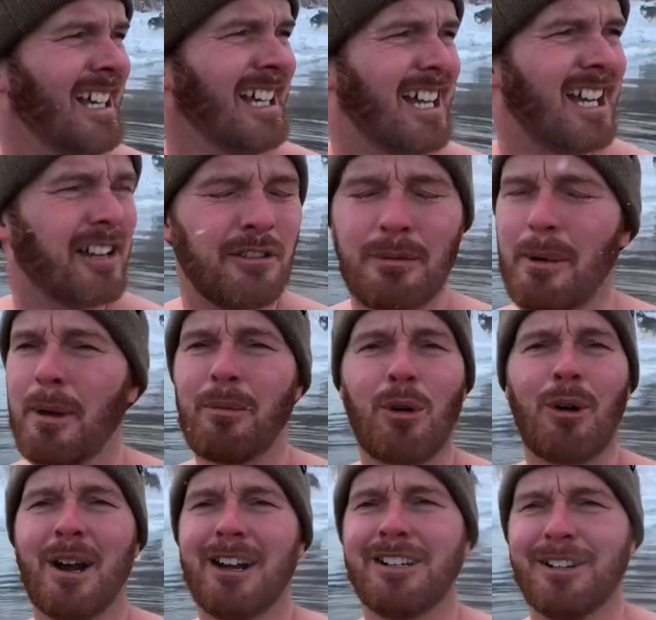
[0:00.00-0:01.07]
And remember
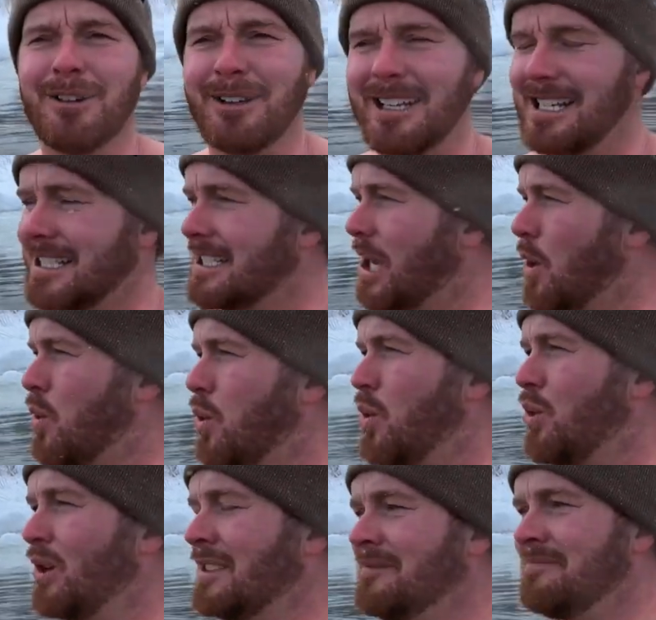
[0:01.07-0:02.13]
why you're doing this.
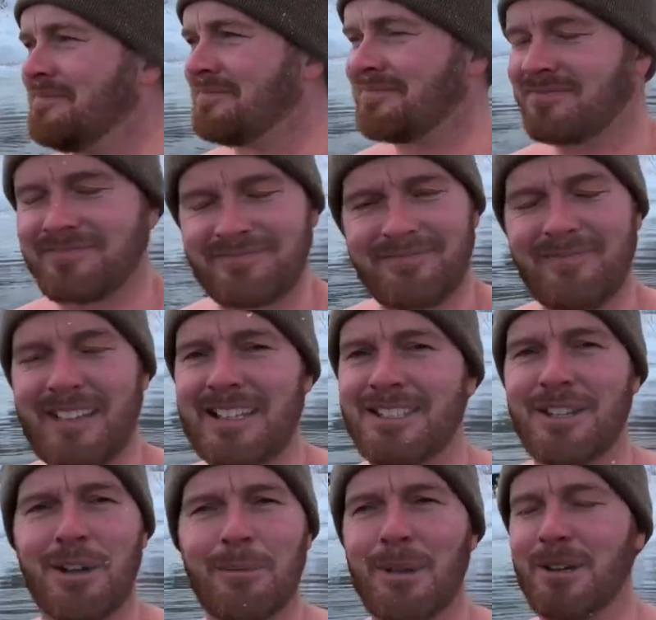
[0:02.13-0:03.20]
It's
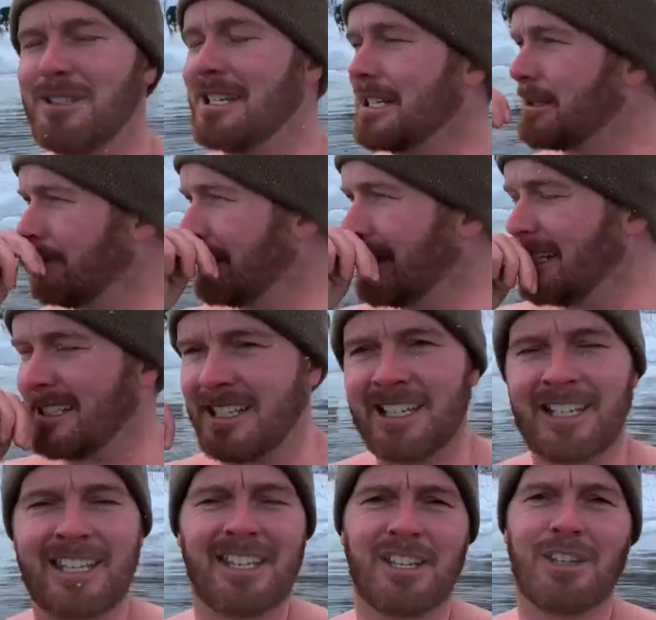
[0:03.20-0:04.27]
all about discipline.
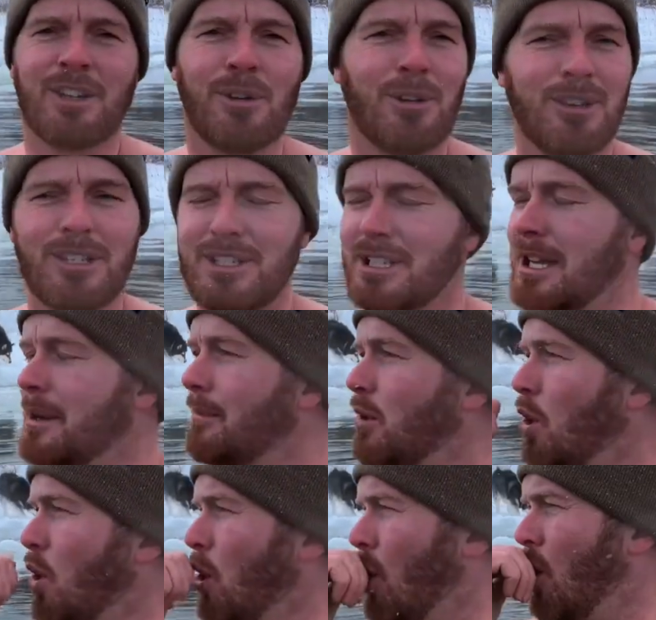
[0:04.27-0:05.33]
Go to the gym,
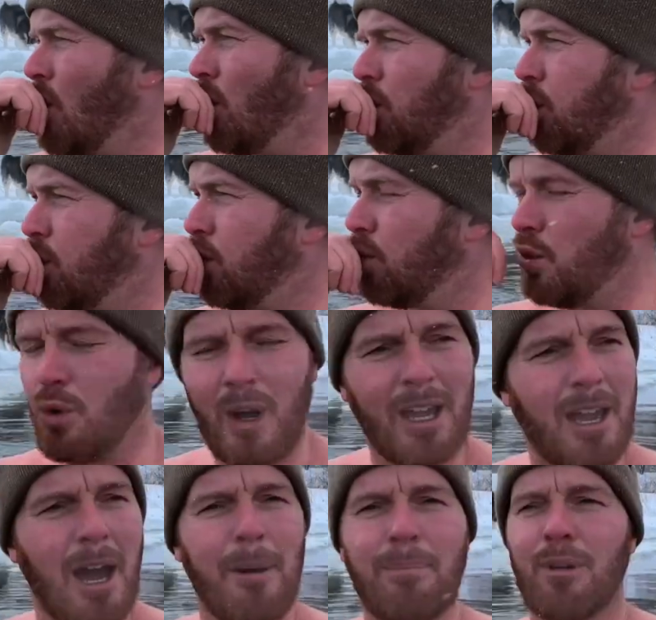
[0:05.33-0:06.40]
wake
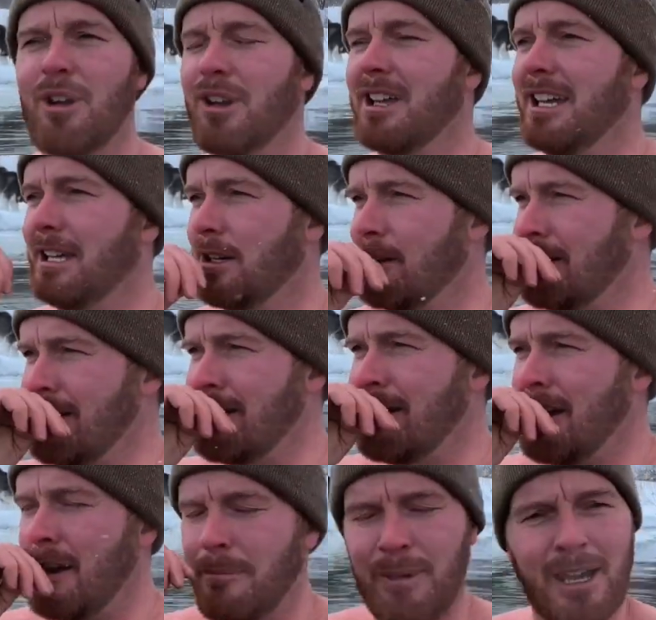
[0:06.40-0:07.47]
up early,
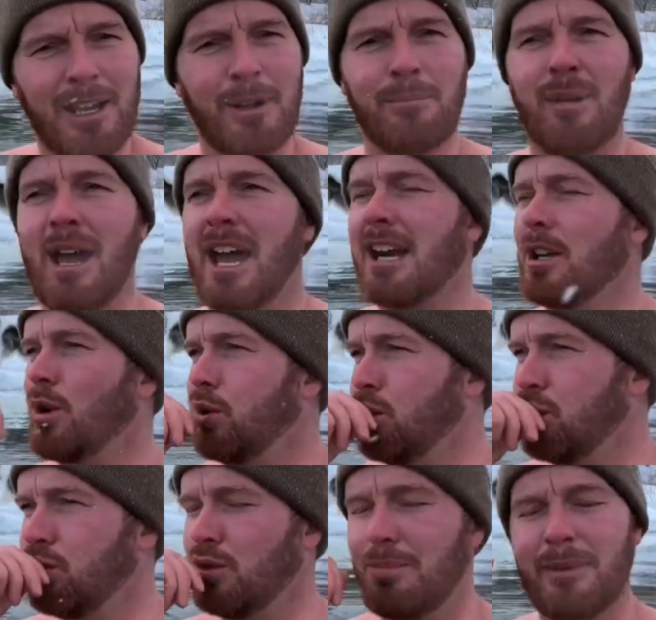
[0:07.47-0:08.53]
make your bed,
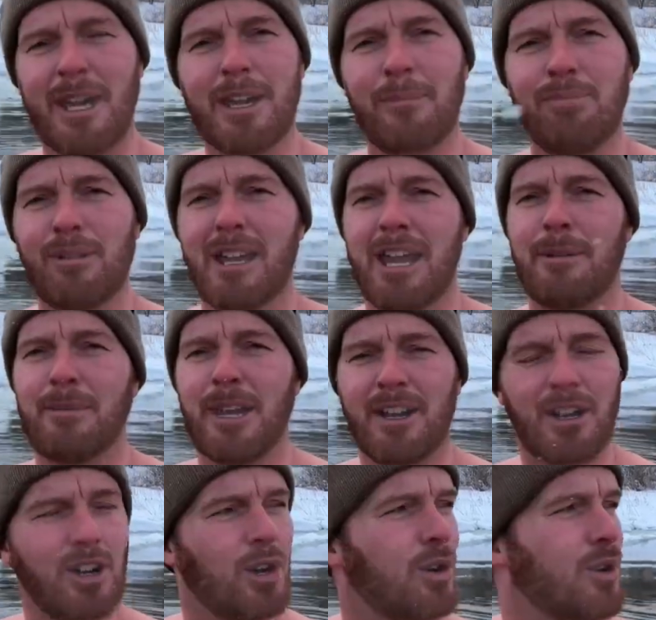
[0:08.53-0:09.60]
make a plan, make
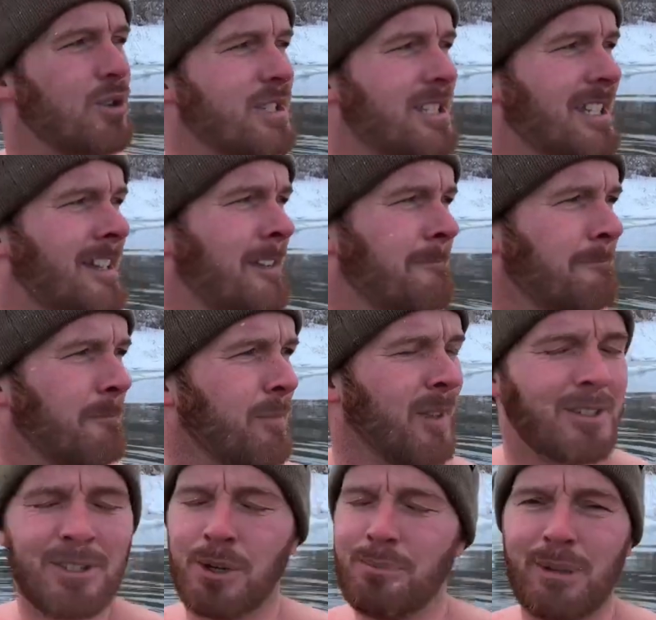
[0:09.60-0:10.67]
your goals.
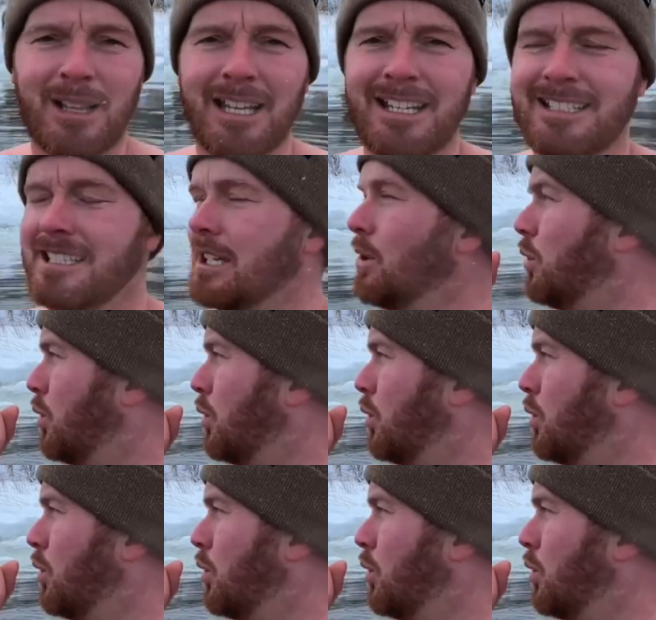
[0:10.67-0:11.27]
Don't be lazy.